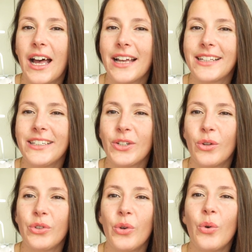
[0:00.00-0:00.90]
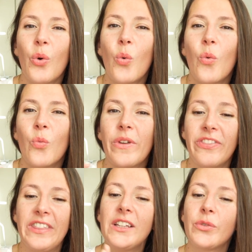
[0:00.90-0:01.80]
as I told you,
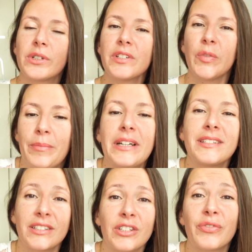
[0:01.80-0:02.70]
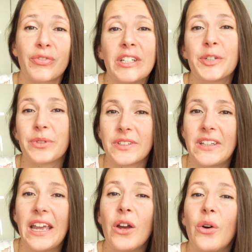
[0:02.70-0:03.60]
with these words, because they are not French per
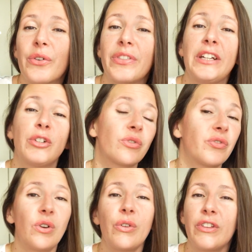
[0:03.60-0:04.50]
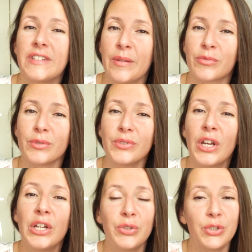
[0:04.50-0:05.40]
se or they don't follow the same rules,
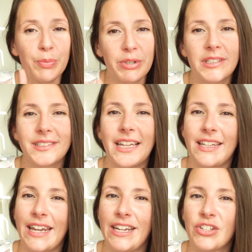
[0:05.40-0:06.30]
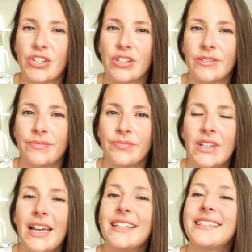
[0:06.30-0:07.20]
you do pronounce that H.
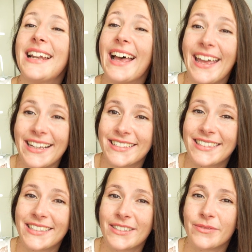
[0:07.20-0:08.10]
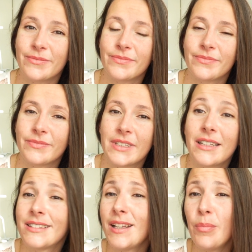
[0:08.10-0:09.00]
C'est la hesse.
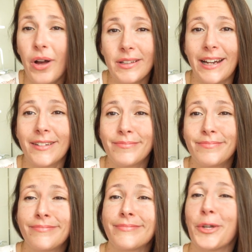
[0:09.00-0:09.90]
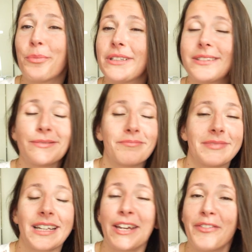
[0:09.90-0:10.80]
C'est le bordel, a bit,
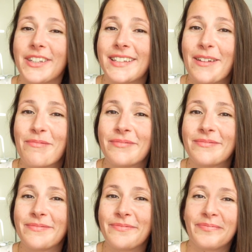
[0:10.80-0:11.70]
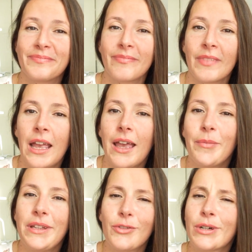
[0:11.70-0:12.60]
kind of the same.
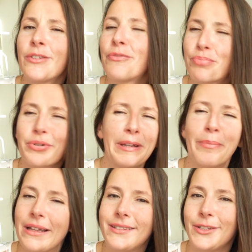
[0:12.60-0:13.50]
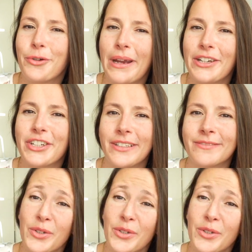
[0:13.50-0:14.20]
Means you're in a pretty bad situation.